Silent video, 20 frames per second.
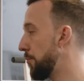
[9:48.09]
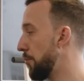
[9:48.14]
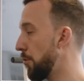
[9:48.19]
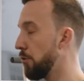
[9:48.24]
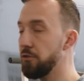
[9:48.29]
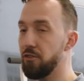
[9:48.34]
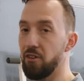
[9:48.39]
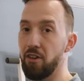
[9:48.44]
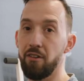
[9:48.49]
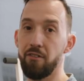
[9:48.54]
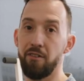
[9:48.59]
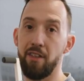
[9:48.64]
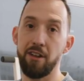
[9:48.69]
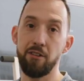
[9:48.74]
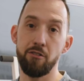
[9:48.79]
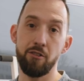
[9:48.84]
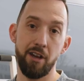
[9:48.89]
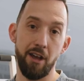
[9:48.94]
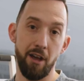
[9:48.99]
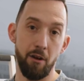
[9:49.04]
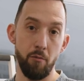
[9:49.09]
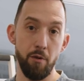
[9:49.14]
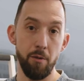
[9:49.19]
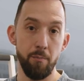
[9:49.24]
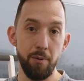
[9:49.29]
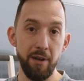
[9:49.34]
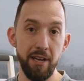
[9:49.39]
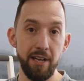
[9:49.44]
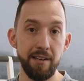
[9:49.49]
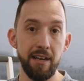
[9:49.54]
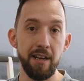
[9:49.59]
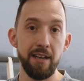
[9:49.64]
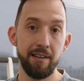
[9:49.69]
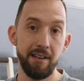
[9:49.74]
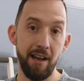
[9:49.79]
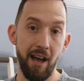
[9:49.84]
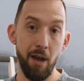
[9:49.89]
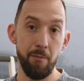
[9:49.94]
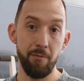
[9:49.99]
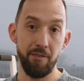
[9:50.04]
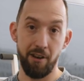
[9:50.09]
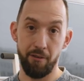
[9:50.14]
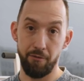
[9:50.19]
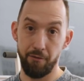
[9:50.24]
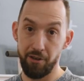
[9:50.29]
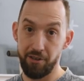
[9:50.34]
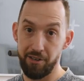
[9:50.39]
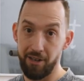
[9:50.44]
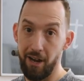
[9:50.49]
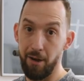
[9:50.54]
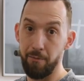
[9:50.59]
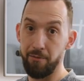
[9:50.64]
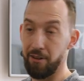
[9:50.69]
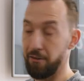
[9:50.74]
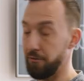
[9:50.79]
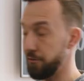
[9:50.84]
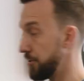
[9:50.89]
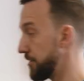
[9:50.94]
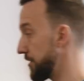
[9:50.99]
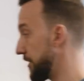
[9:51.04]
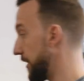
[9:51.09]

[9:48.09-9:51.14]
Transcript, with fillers: process that you can repeat times after times after